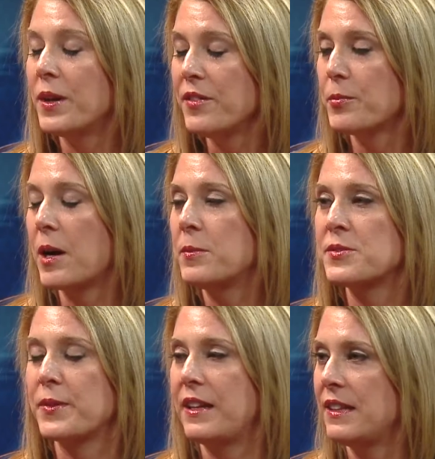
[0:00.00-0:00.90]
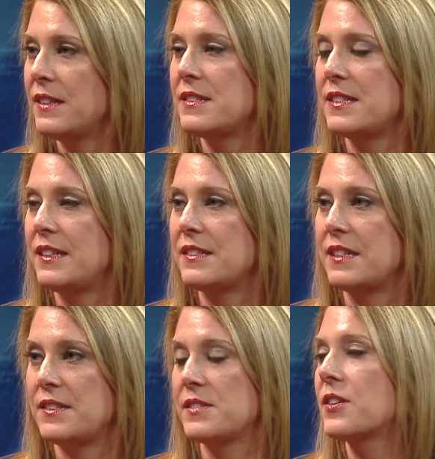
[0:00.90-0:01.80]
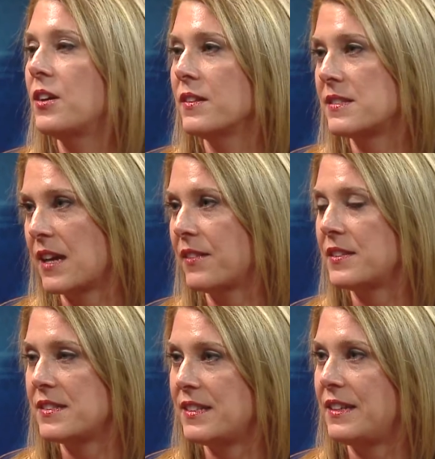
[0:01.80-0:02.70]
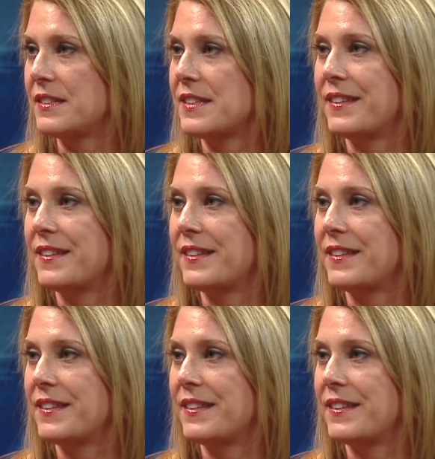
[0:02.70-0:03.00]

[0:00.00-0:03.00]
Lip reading: Well, one of the problems with kidney disease is it's called the silent disease,